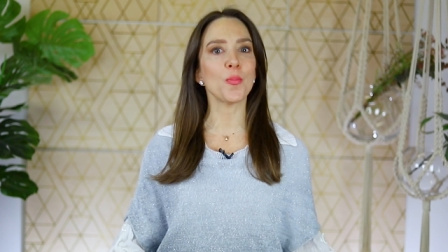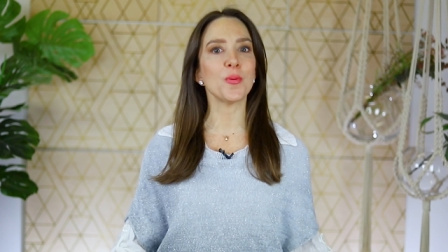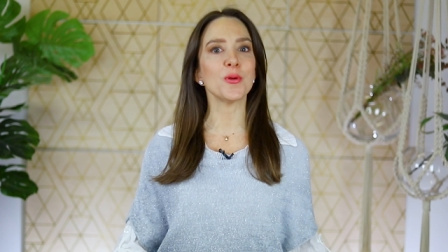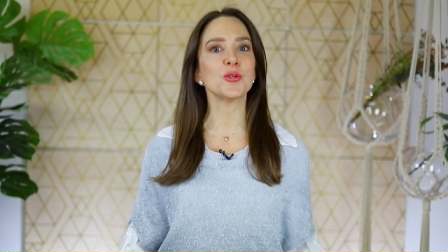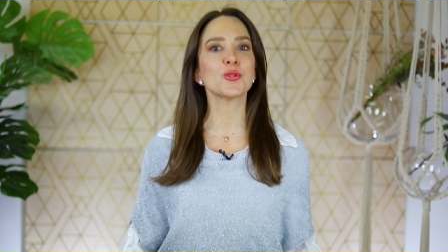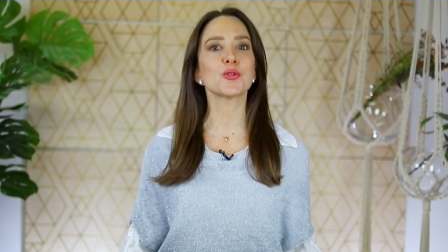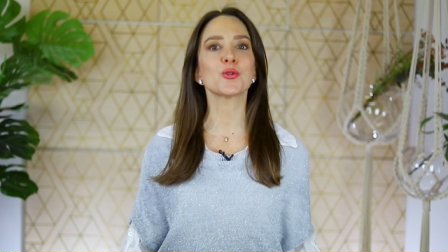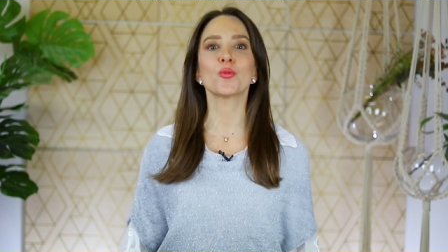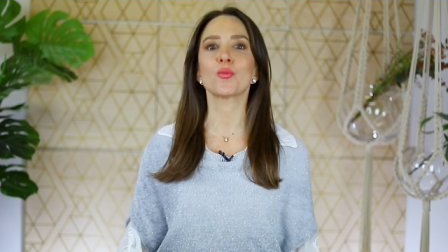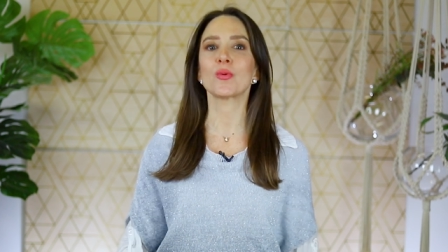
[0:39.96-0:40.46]

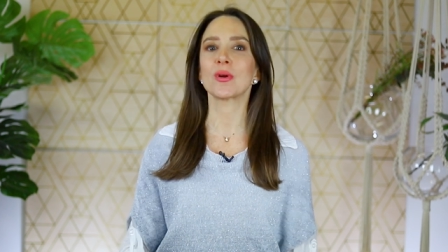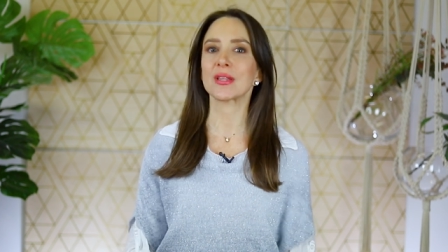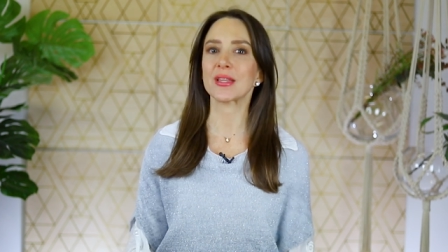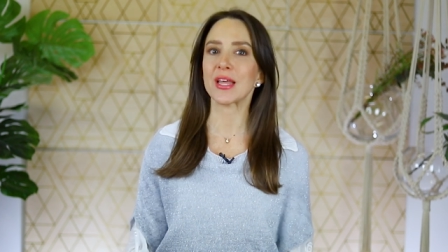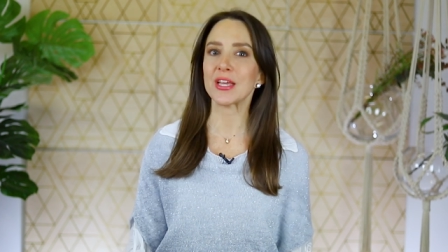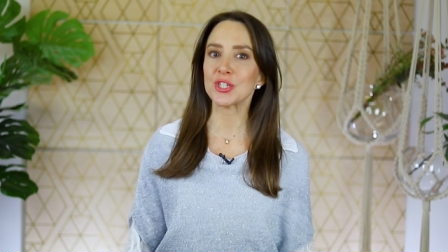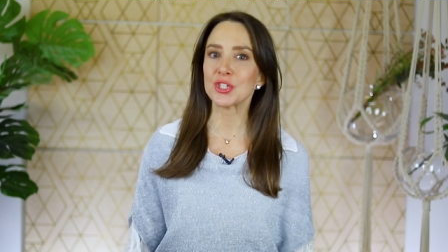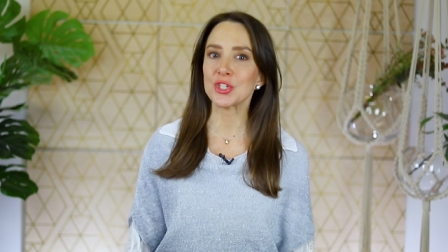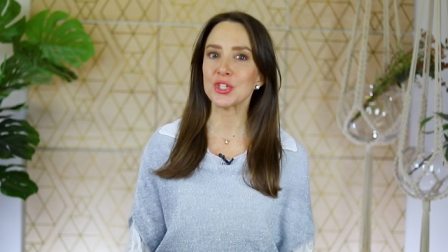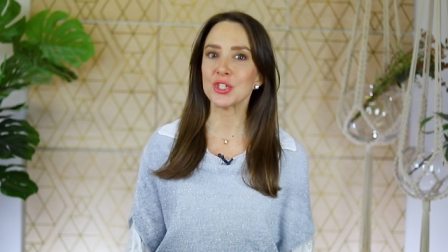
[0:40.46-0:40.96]
open to a
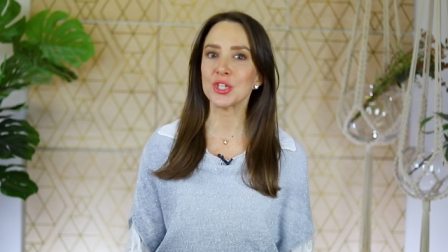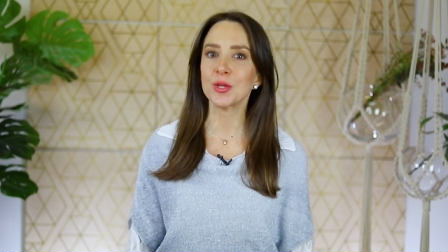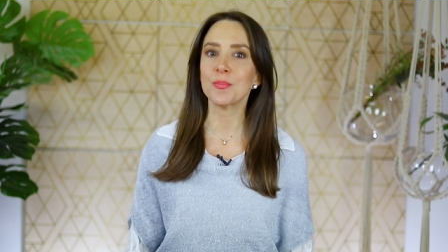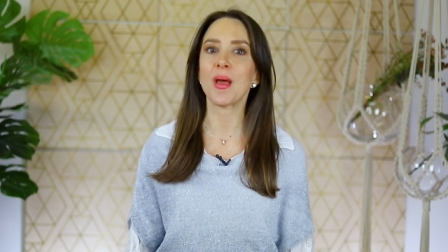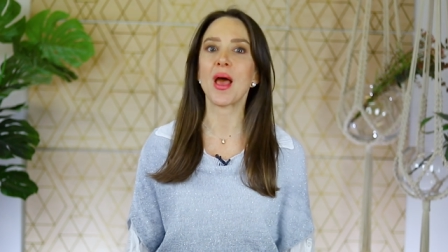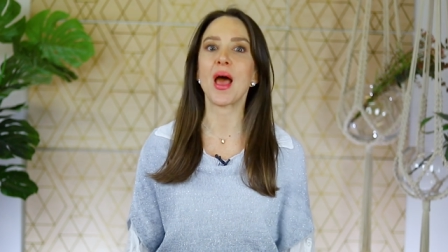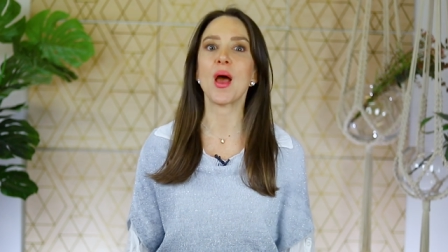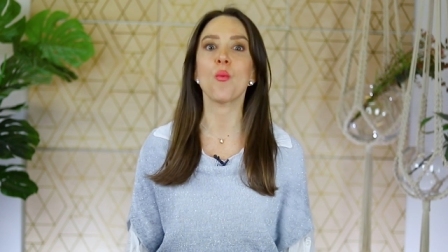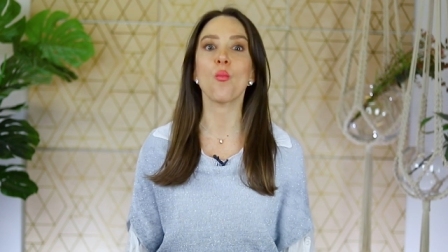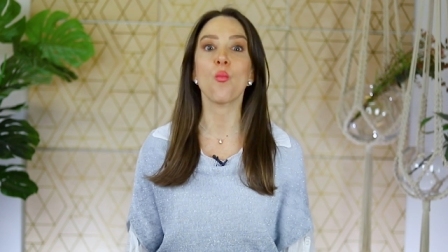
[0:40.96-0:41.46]
relationship
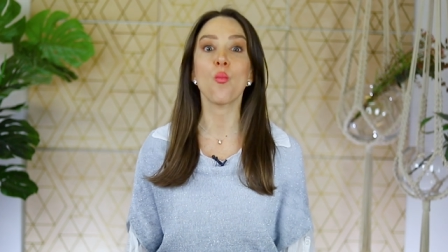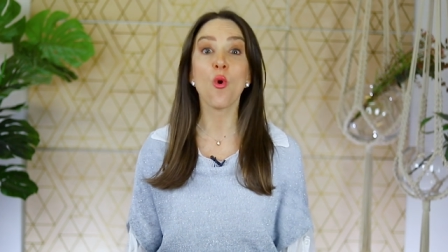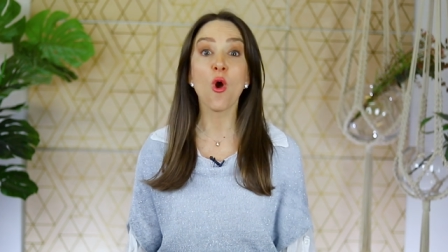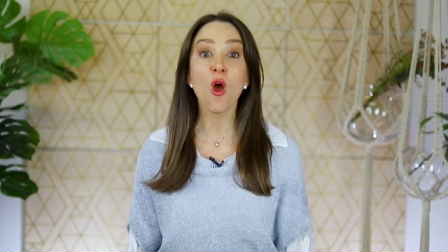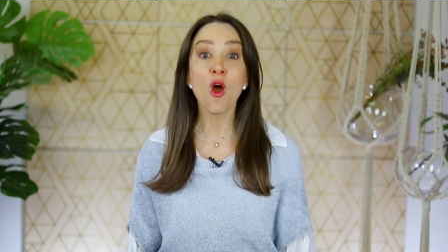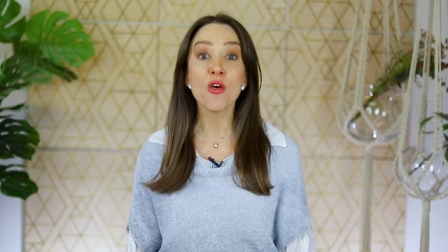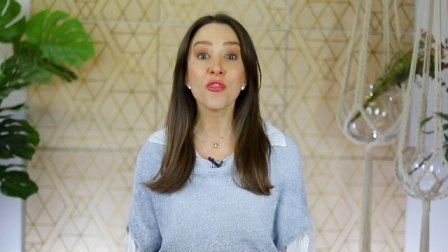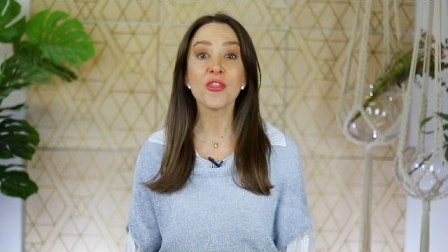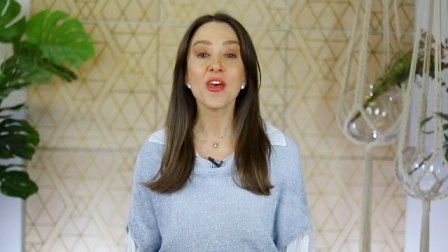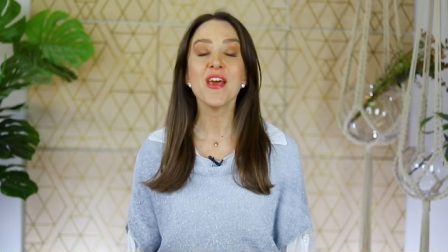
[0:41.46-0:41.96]
and
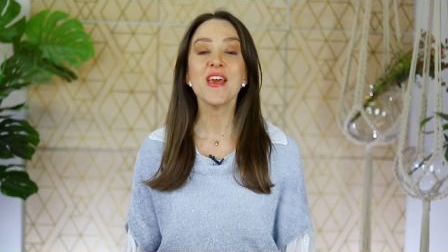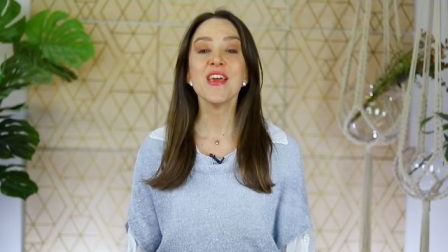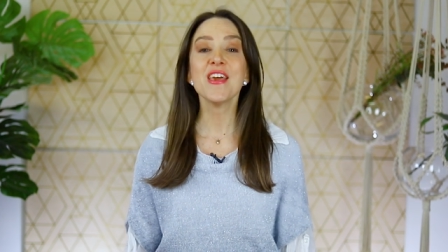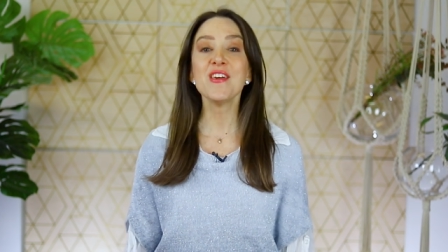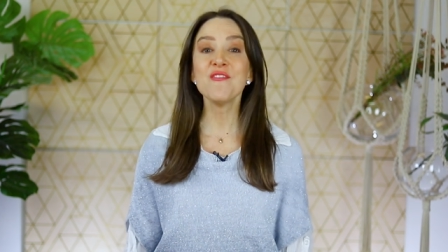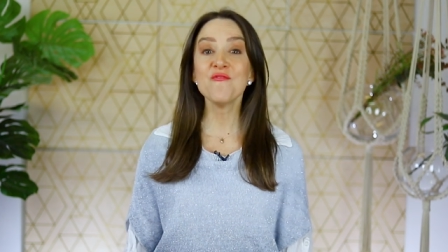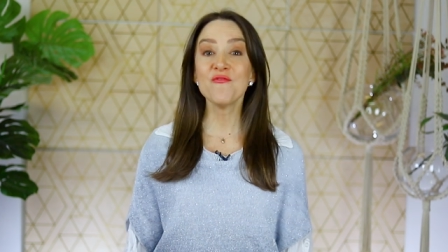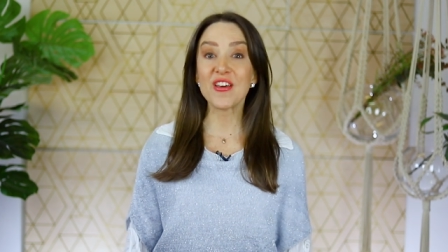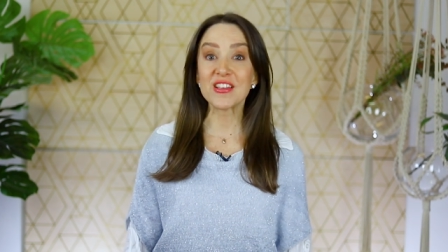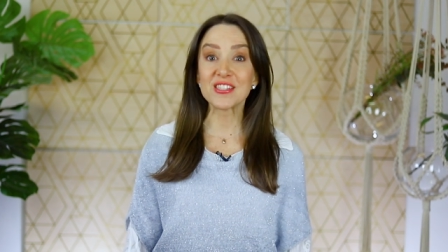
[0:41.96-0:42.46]
worth
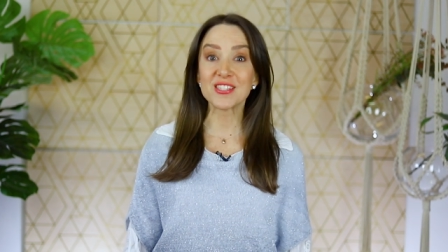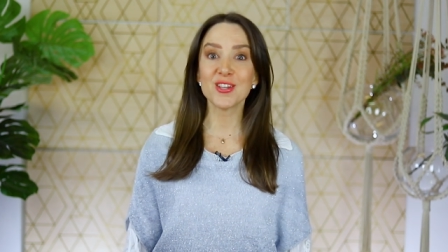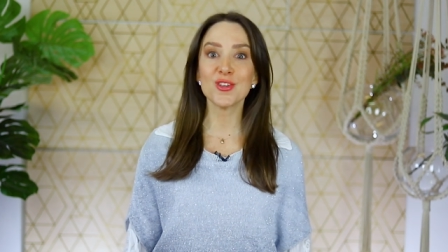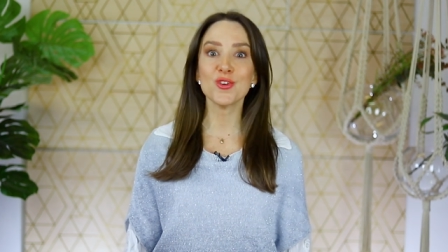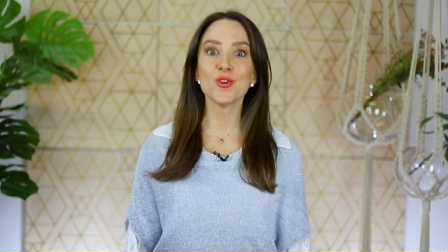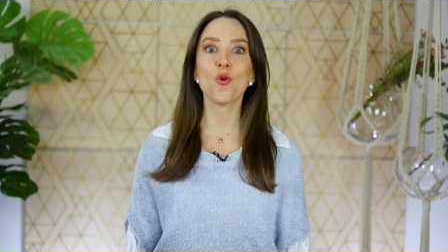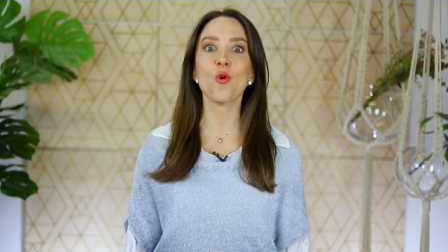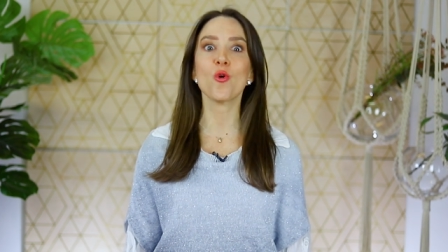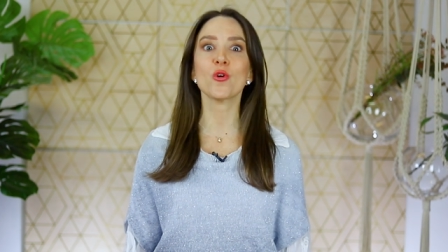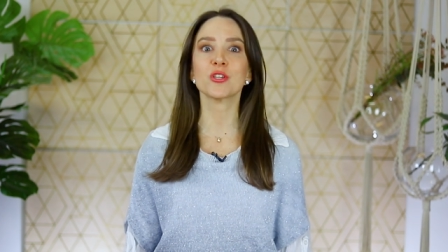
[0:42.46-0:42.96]

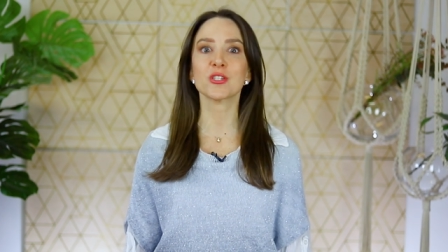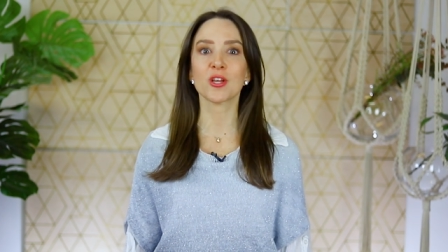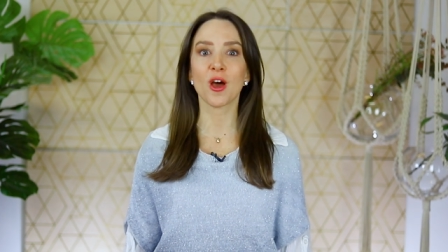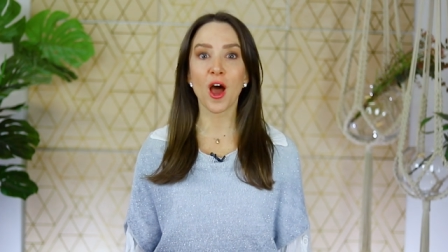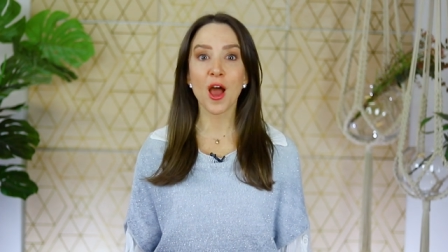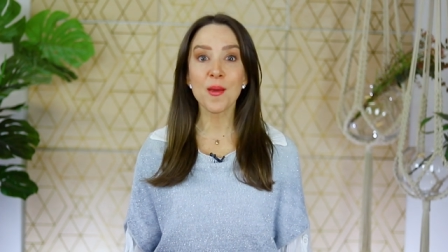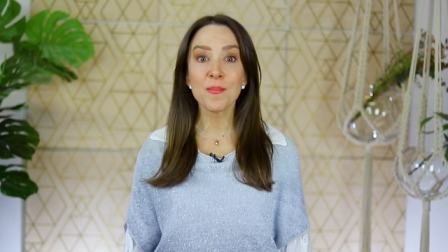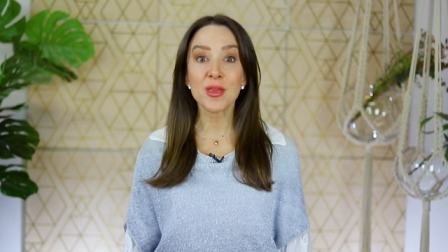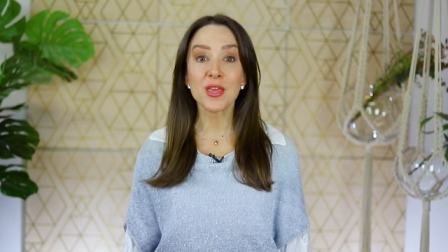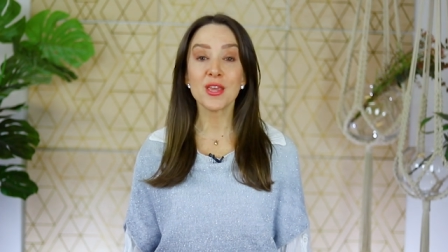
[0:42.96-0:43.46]
investing your
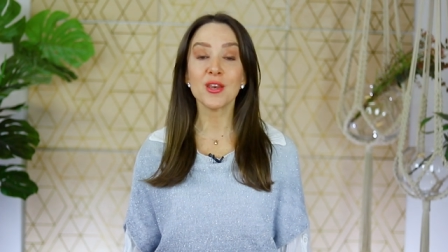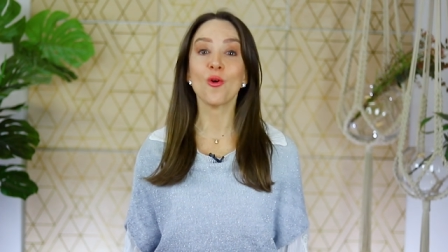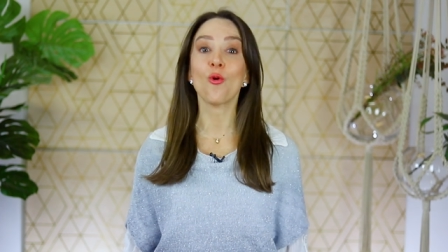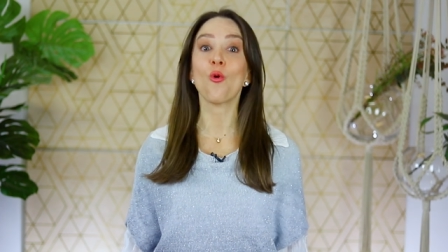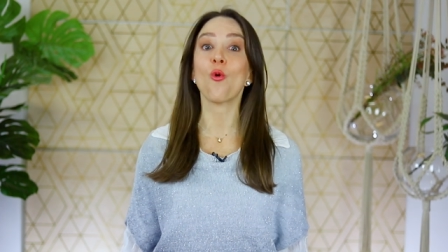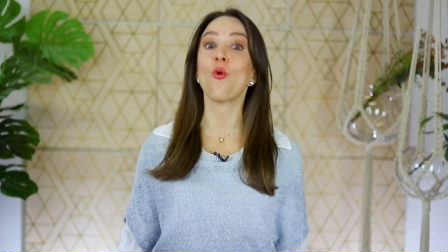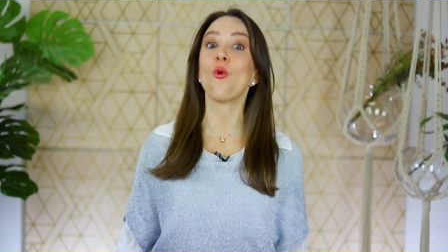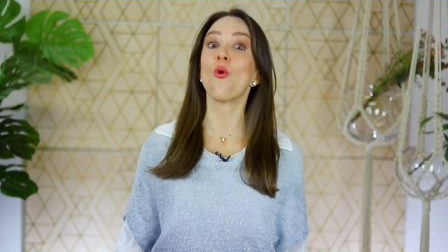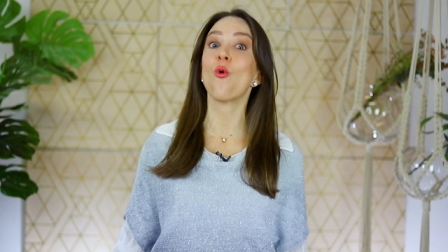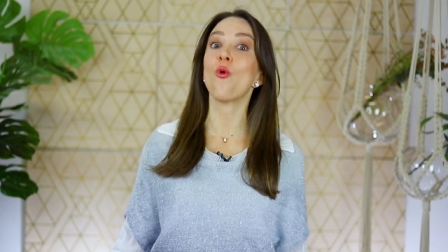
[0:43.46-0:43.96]
time in
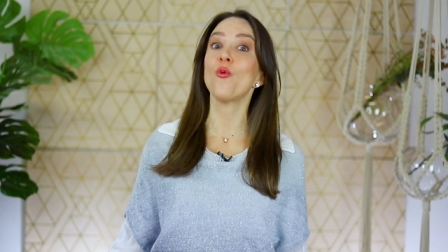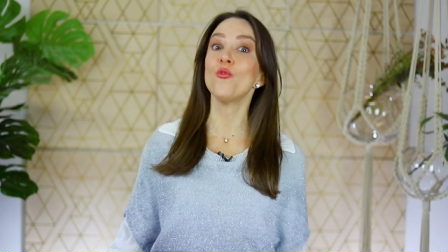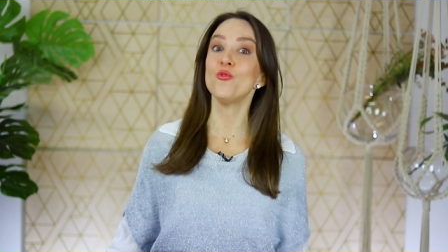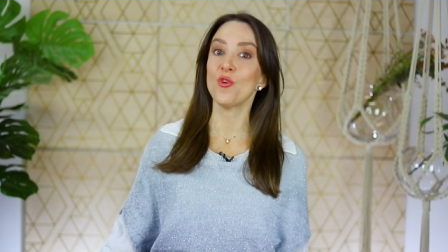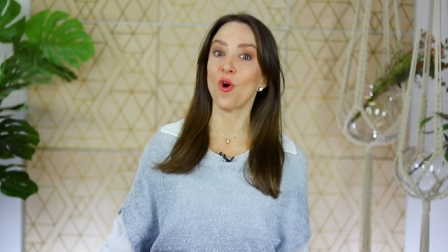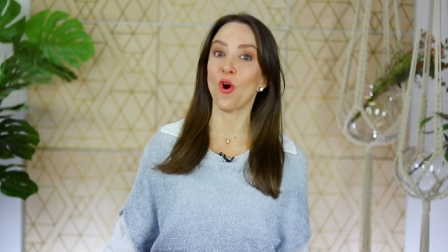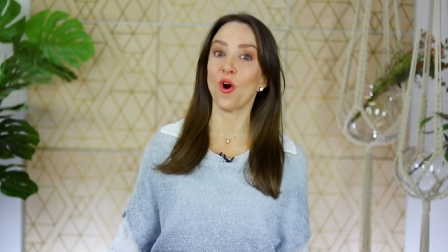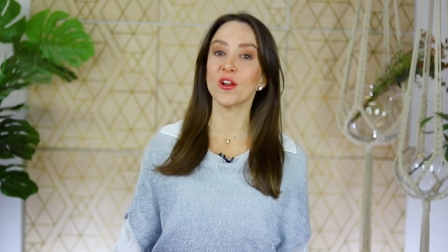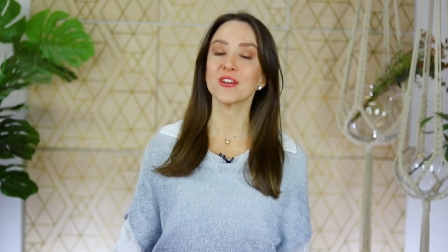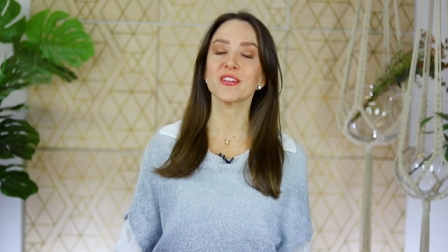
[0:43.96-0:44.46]
or
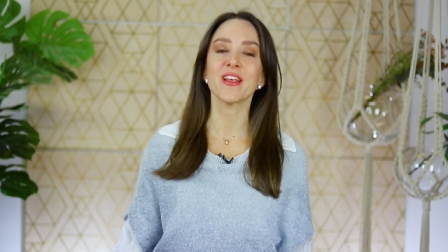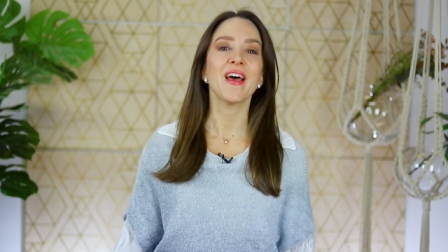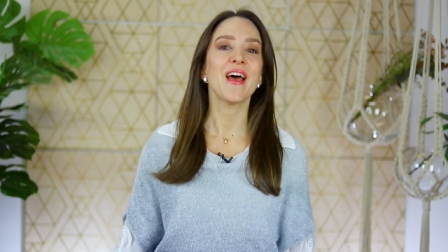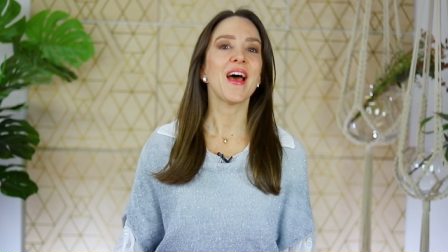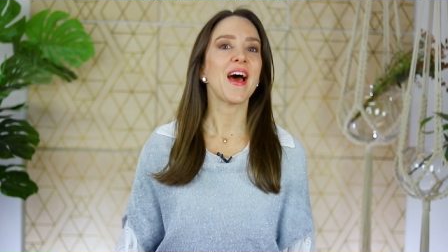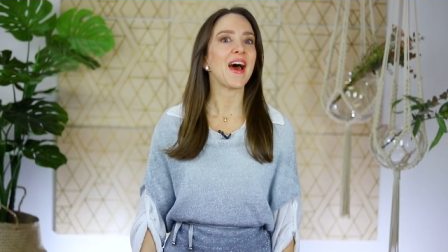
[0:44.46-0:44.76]
not.